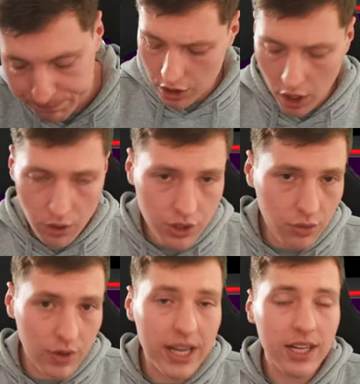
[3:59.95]
So those
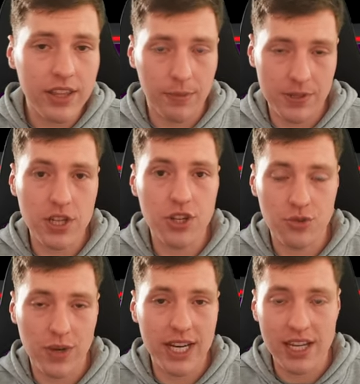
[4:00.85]
are really the
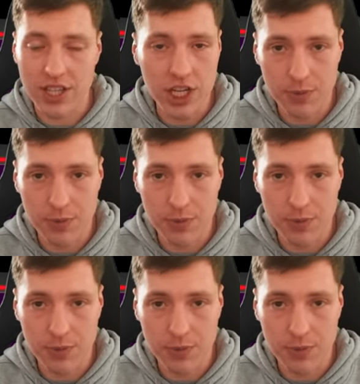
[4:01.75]
positions we need